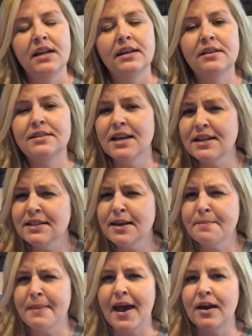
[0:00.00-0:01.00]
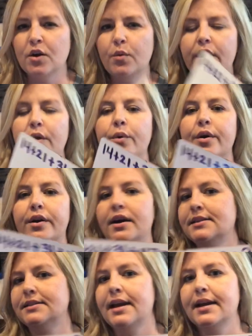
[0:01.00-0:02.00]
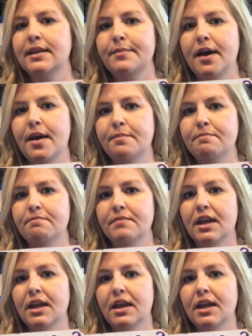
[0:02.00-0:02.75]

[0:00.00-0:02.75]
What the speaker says: Now, does it matter what order I stack them up?